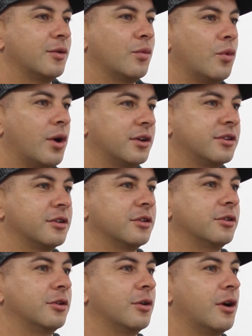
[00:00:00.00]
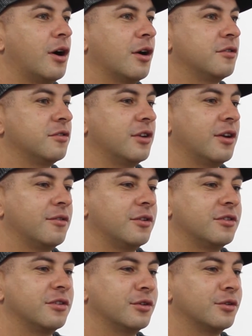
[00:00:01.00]
walked into the garage
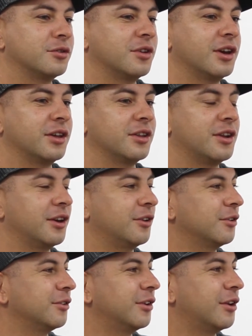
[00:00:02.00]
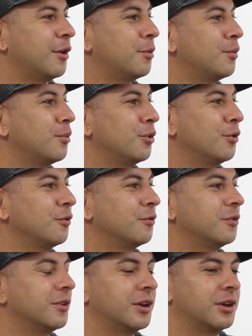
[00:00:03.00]
every single day that I could get up and
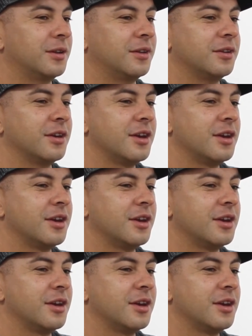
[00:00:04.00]
move, and